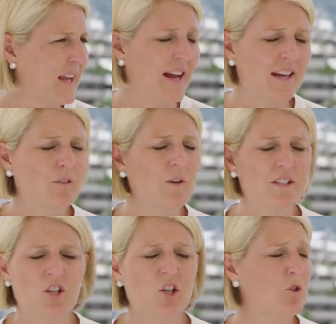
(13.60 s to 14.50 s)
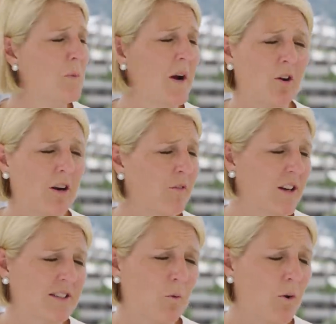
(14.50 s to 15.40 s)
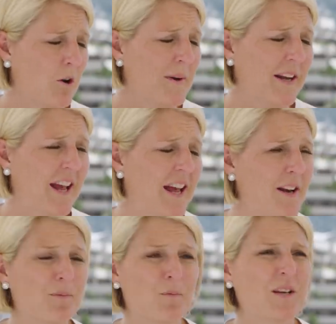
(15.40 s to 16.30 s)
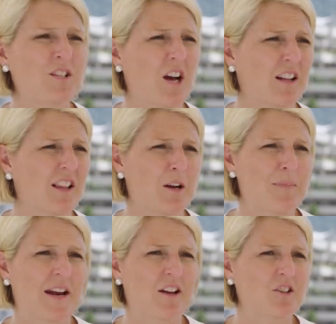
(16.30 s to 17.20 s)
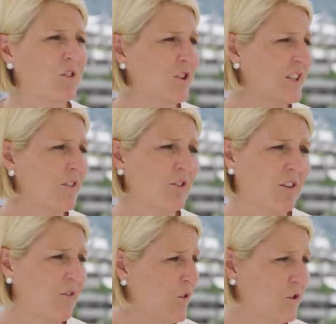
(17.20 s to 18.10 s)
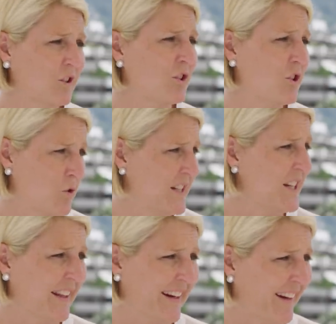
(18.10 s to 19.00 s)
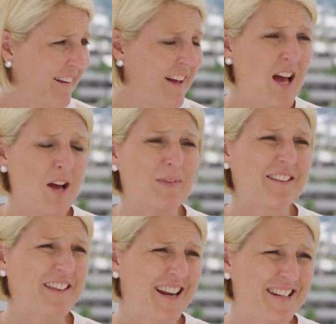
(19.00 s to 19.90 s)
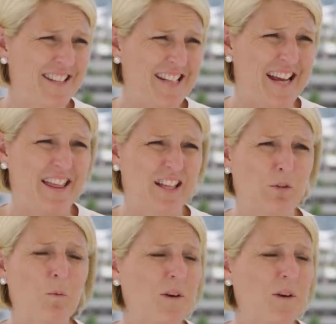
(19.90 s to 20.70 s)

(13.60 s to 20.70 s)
Yeah, it's a huge priority for us at WarnerMedia, and we talk a lot about how diversity really fuels our storytelling. I mean, at the end of the day, that's what